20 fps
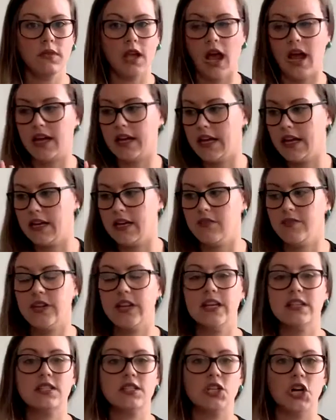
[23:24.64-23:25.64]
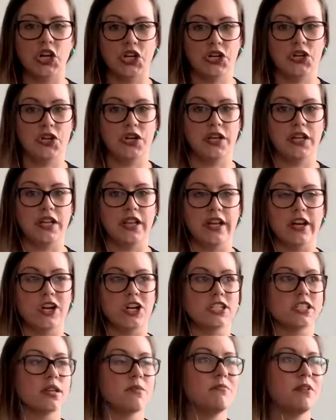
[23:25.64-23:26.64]
I can't even get started on
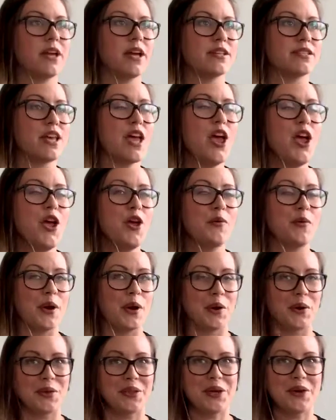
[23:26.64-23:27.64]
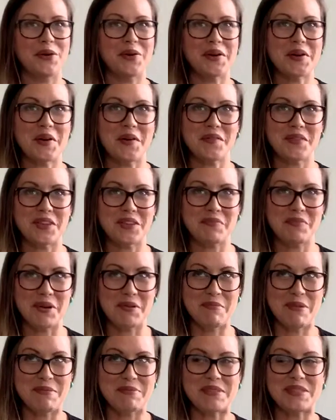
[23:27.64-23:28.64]
Helichrysum because we are only going over the
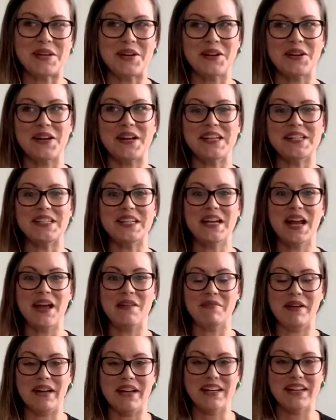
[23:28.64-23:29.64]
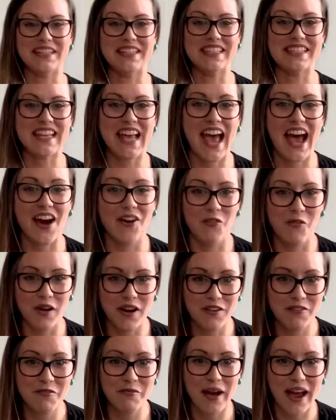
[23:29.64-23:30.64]
premium starter kit today, but it is
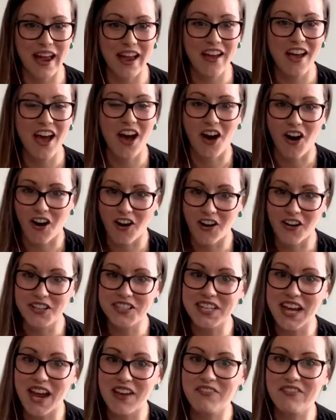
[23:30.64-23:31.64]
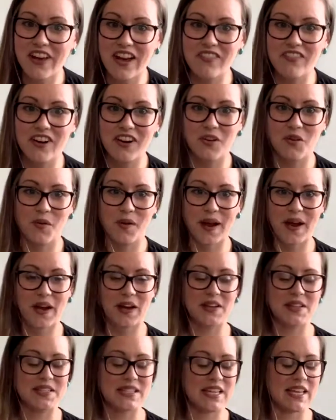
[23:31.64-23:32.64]
one of my all-time favorite
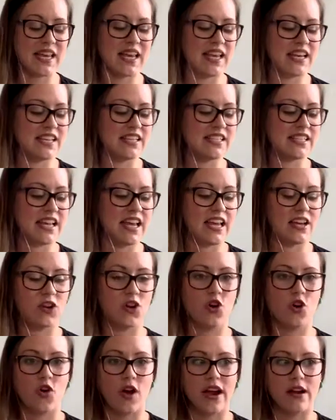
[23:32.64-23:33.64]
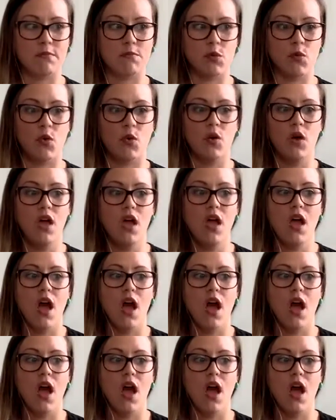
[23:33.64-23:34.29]
oils. It is incredible.